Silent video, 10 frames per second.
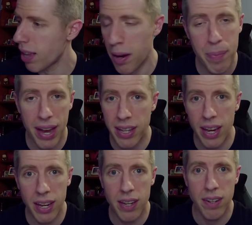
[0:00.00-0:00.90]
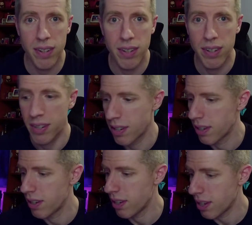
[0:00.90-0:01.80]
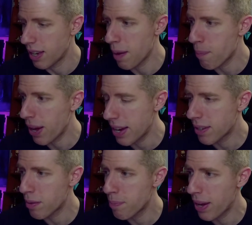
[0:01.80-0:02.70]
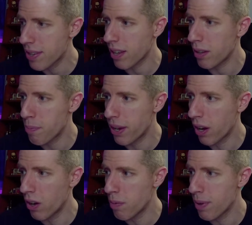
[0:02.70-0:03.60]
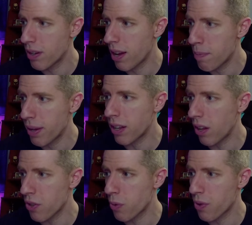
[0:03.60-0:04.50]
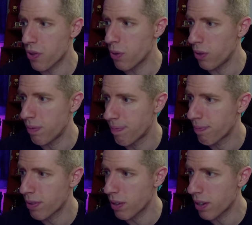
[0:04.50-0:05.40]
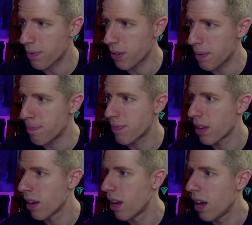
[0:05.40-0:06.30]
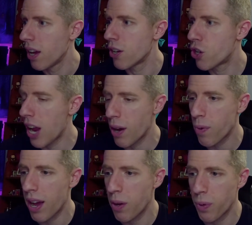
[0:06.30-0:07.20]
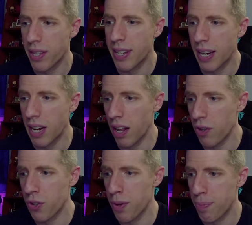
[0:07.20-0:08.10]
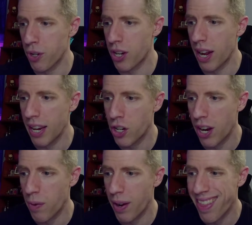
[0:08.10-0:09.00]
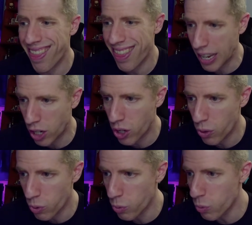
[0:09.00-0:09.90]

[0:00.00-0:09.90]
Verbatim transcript: Not a bad gig. Get paid to basically be home and, and be close to his school. So good for him. J Ray with the $10 super chat. Hey, J Ray, thank you.